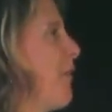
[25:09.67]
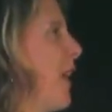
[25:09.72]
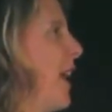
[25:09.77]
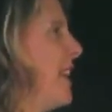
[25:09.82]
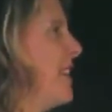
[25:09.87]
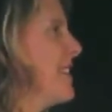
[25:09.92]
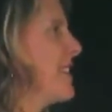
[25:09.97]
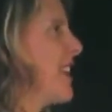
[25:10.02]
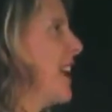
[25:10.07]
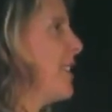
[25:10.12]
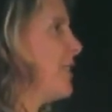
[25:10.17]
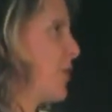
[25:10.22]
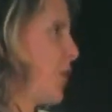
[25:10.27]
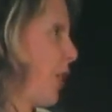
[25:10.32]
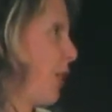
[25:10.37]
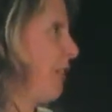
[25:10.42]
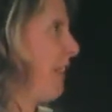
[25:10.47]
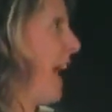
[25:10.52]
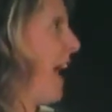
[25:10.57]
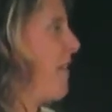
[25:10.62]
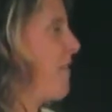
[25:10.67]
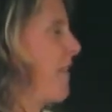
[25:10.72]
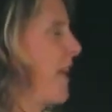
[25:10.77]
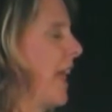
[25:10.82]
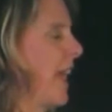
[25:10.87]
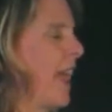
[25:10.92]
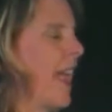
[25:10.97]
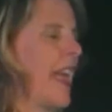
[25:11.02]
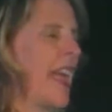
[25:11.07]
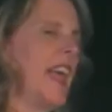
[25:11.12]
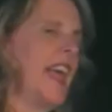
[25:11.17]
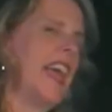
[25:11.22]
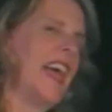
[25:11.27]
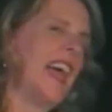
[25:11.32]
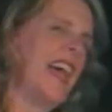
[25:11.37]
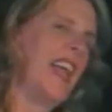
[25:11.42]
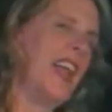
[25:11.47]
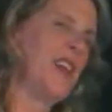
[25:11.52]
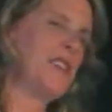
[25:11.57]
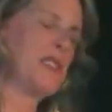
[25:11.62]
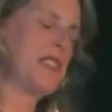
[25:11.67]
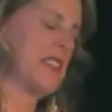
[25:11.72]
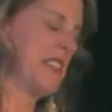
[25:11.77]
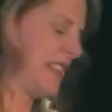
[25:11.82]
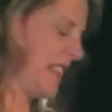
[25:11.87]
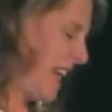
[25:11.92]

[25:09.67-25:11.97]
friends, I started laughing. And I was just